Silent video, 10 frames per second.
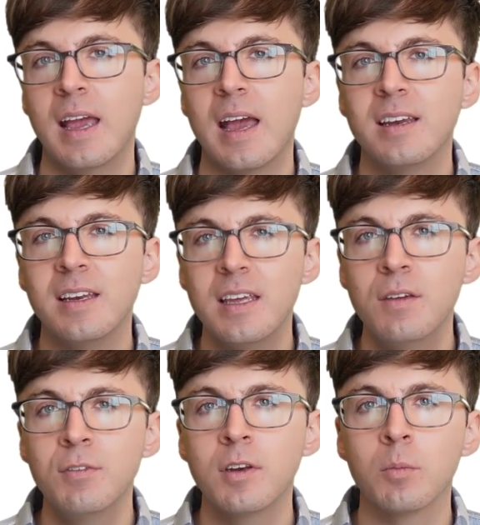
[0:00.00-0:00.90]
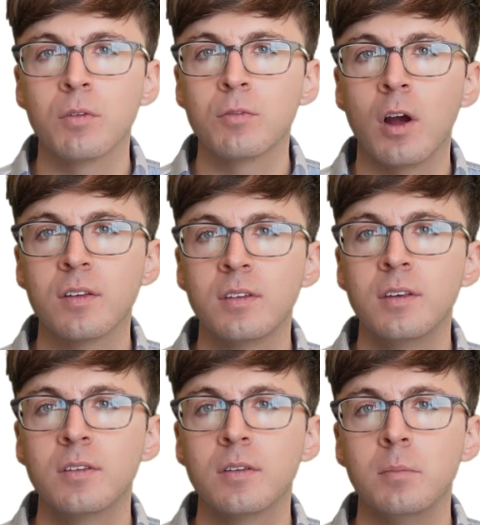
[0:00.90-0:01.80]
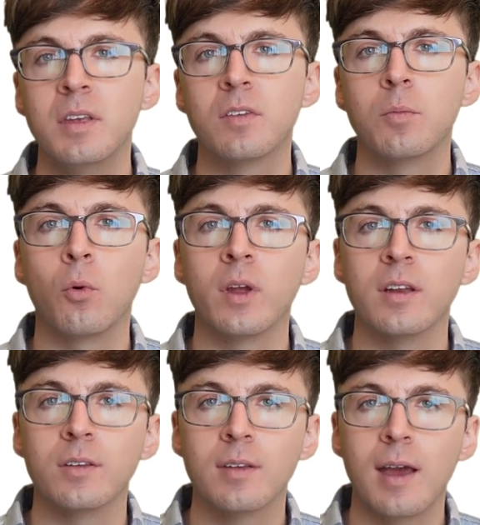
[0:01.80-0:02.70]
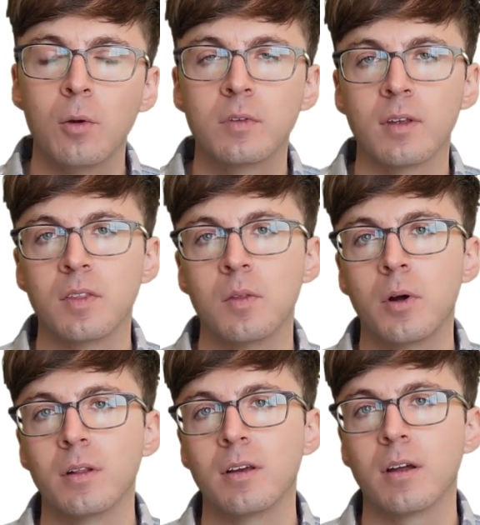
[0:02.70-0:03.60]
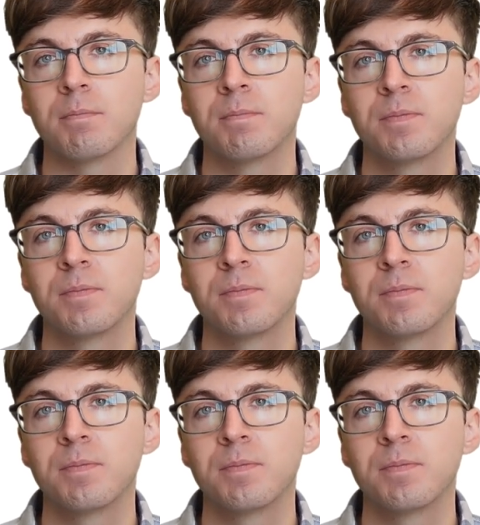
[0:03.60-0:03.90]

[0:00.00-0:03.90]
and an even number of crossings means the point is outside the polygon.